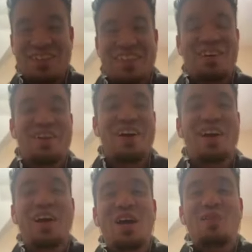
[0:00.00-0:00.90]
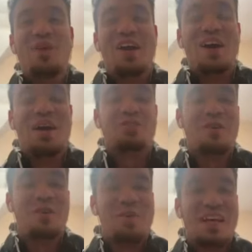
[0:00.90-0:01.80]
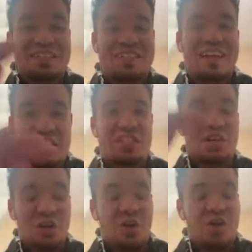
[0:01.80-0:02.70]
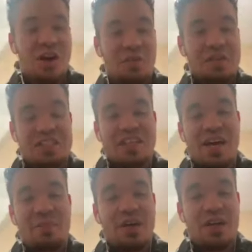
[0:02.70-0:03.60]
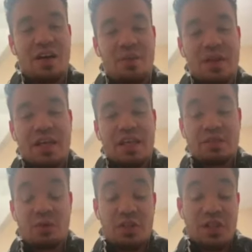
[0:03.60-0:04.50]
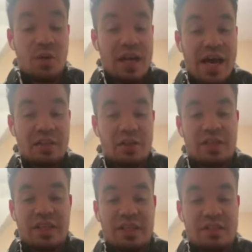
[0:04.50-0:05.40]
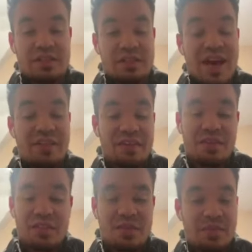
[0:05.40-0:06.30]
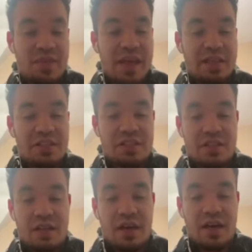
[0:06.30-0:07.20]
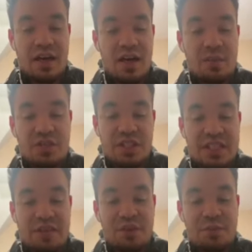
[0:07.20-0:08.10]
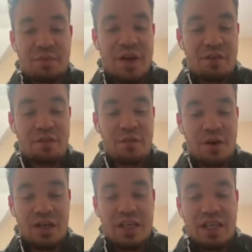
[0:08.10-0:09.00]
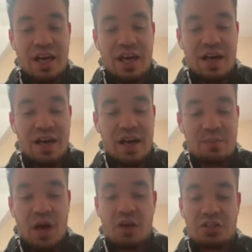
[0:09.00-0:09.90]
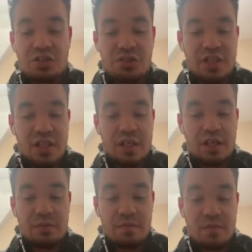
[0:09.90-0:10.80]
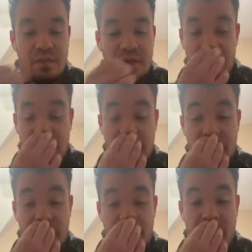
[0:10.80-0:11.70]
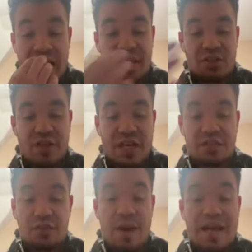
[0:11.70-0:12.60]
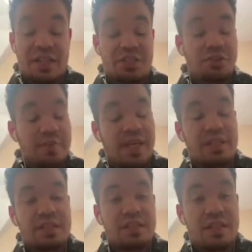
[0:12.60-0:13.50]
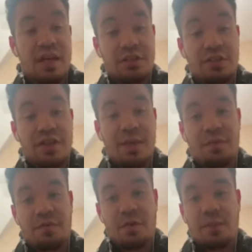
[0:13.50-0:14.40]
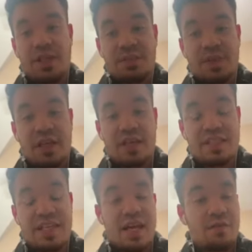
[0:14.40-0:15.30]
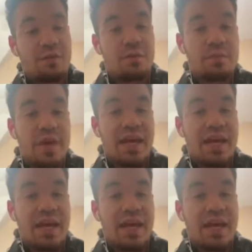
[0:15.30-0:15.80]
hey, what's up? You know, but uh, I try my best to like still go along with the set. But um, you know what I learned is, yeah, there, there's some things um to definitely prepare for. Um, I was using the backing tracks for my instruments during that performance because I didn't have a full